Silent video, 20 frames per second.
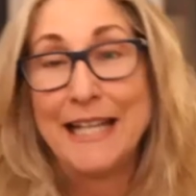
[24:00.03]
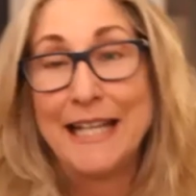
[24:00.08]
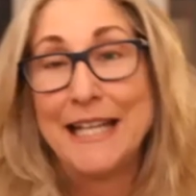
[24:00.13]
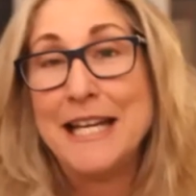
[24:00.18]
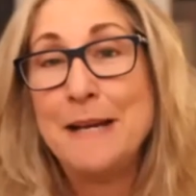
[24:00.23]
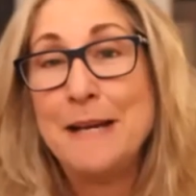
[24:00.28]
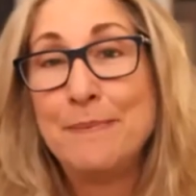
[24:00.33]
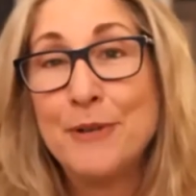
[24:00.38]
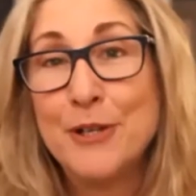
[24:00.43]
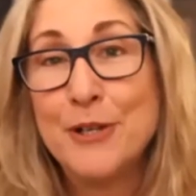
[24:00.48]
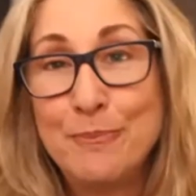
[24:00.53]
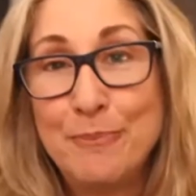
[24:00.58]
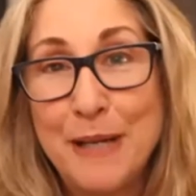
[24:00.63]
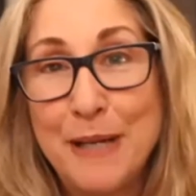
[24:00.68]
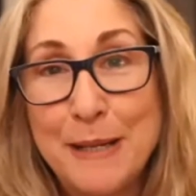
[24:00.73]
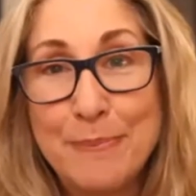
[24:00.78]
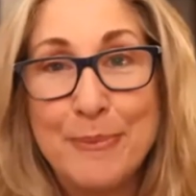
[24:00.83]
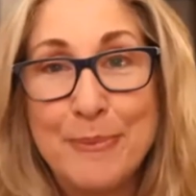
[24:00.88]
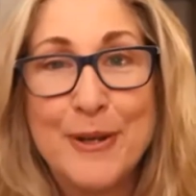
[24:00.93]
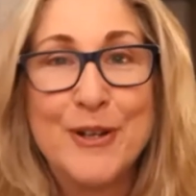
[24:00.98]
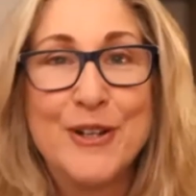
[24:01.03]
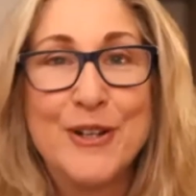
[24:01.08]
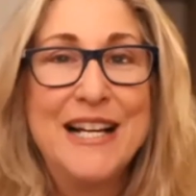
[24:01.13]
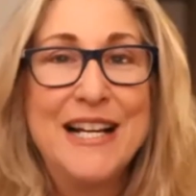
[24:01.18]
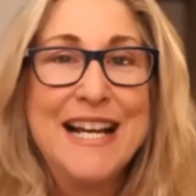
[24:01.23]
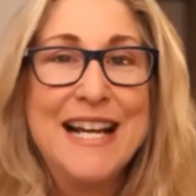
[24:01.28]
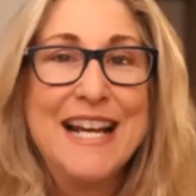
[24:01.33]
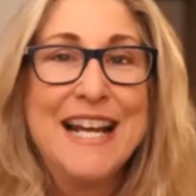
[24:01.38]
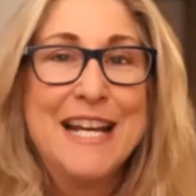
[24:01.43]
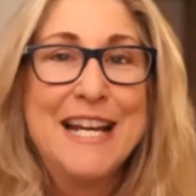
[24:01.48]
keep good people,
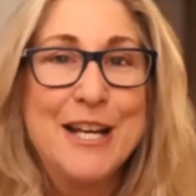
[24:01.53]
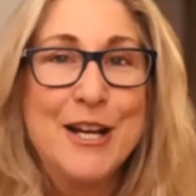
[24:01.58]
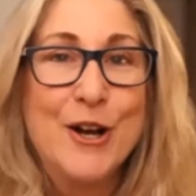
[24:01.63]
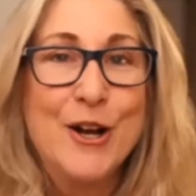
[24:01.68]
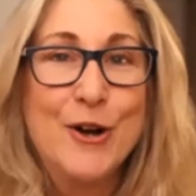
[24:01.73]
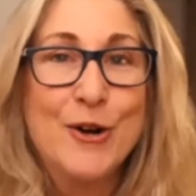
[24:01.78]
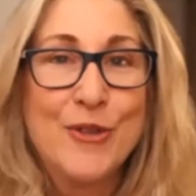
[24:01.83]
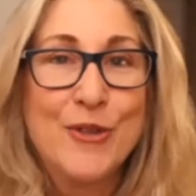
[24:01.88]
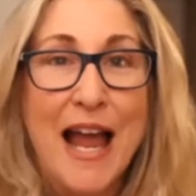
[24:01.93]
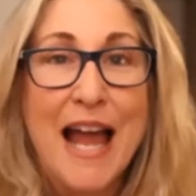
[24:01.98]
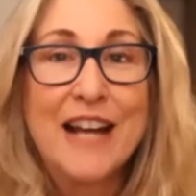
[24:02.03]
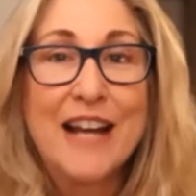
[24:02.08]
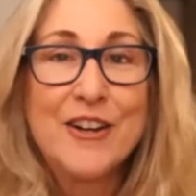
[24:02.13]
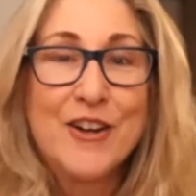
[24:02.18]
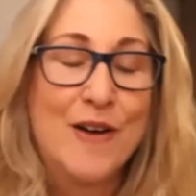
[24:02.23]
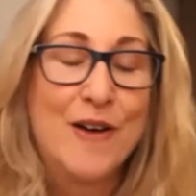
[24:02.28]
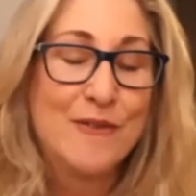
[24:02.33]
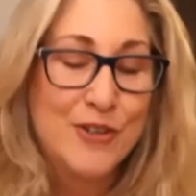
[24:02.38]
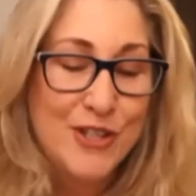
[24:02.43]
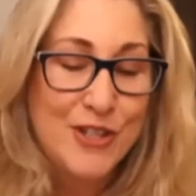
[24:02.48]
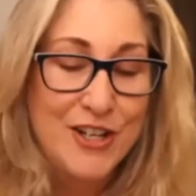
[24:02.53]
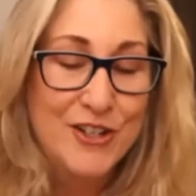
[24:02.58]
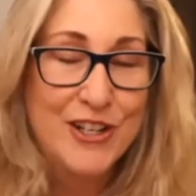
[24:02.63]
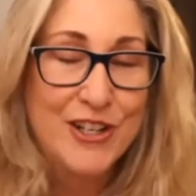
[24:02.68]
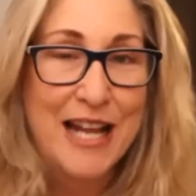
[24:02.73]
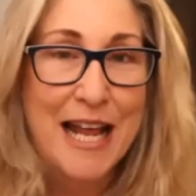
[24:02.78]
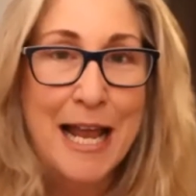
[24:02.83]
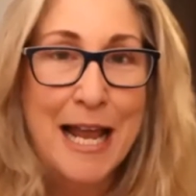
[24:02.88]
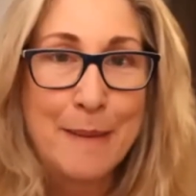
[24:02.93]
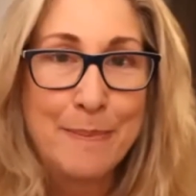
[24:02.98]
that
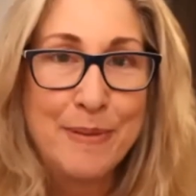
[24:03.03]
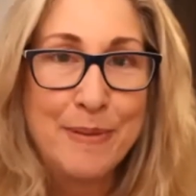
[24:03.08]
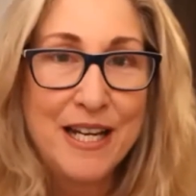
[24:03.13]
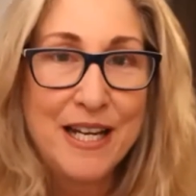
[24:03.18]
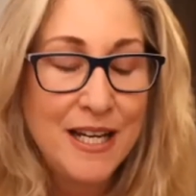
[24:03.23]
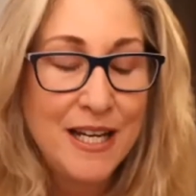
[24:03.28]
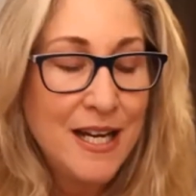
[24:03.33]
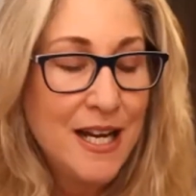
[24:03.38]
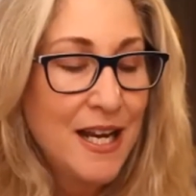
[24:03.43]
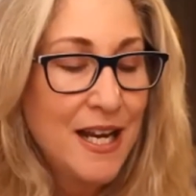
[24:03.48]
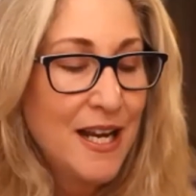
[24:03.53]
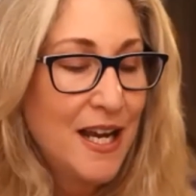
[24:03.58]
conversation happening.